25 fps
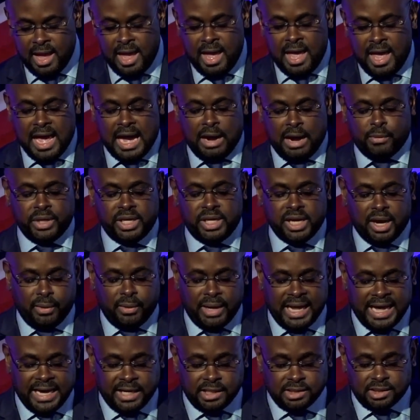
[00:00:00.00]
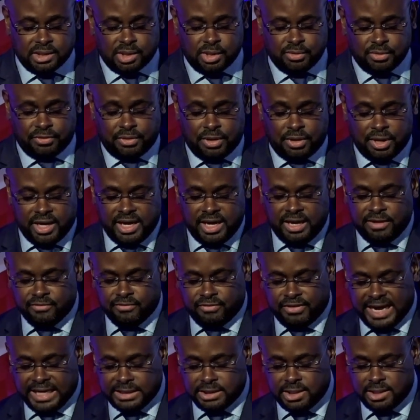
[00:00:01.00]
I would now like to
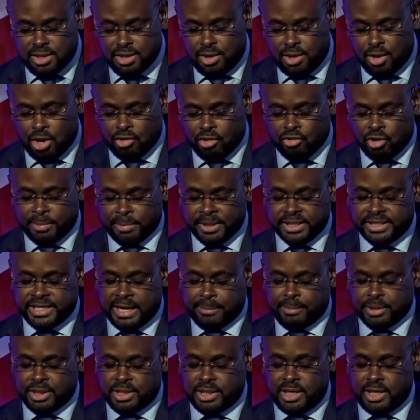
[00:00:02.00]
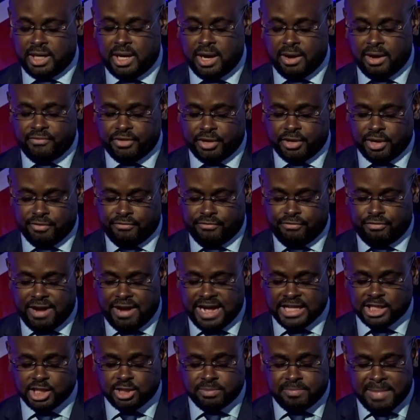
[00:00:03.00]
invite the Honorable Deputy Governor
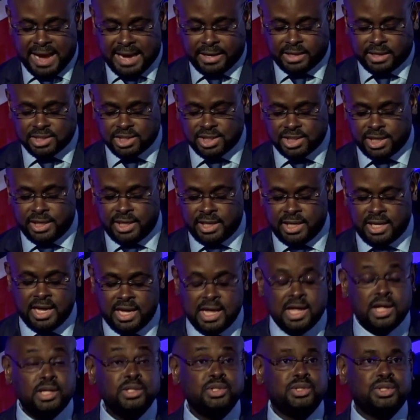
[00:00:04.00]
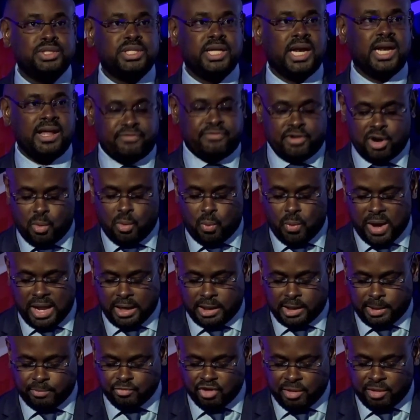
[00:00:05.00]
Franz Manderson to deliver
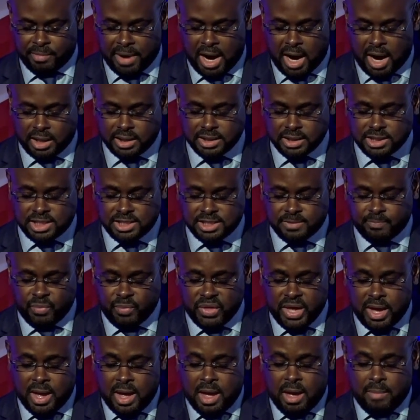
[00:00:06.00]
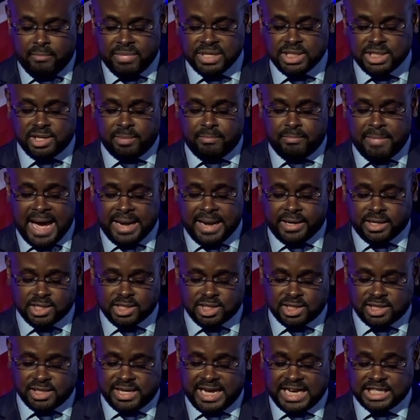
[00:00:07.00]
welcome remarks. Mr.
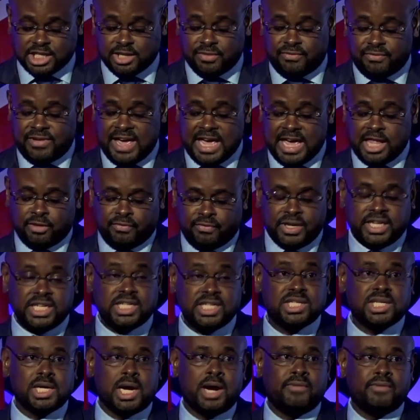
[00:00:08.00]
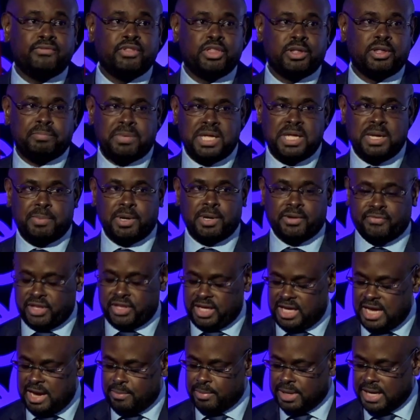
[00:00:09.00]
Manderson has faithfully served the people of the
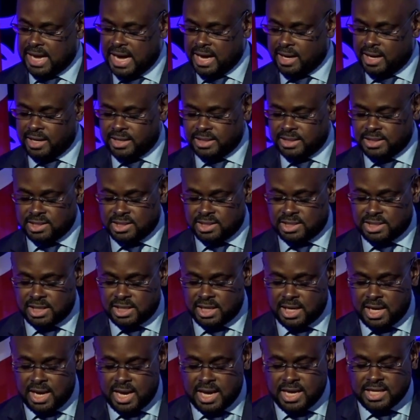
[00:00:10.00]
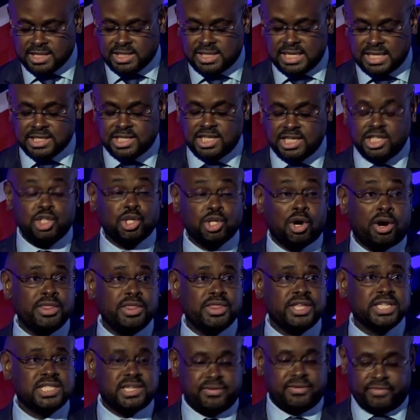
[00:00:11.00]
Cayman Islands since he joined the
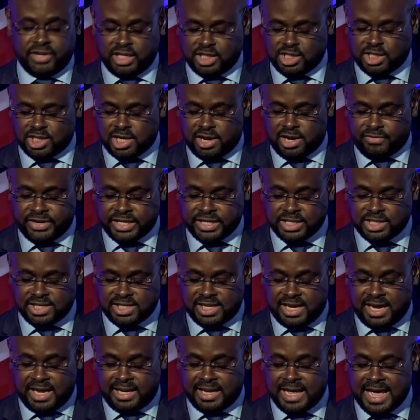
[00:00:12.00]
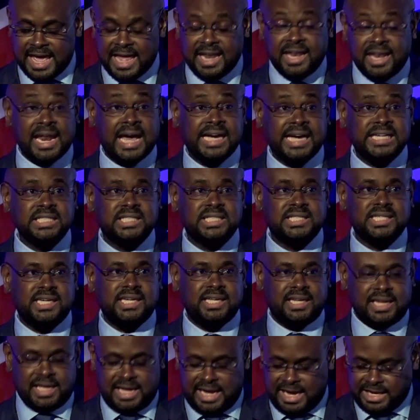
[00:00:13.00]
civil service in
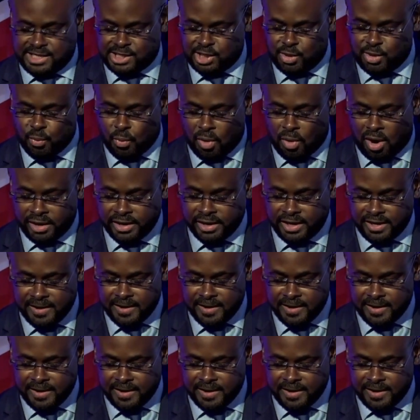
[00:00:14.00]
1981.